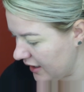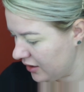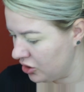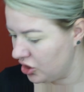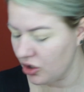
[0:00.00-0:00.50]
I
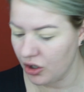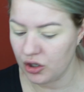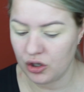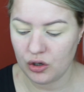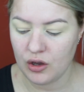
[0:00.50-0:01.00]
can show
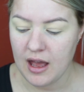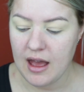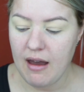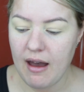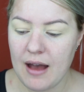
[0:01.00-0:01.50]
you,
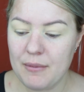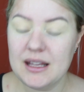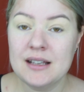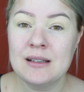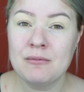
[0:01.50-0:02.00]
but
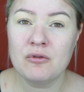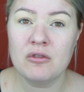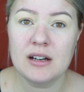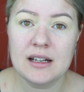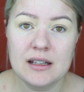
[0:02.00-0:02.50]
there's some
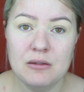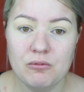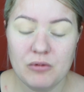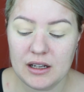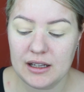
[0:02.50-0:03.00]

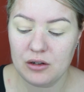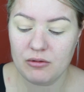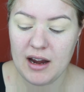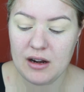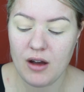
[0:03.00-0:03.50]
really
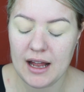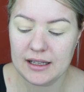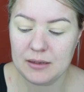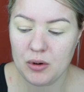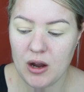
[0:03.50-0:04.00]
great
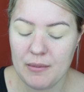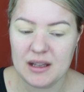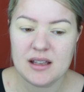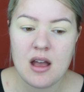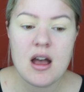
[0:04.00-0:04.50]
eyelid primers.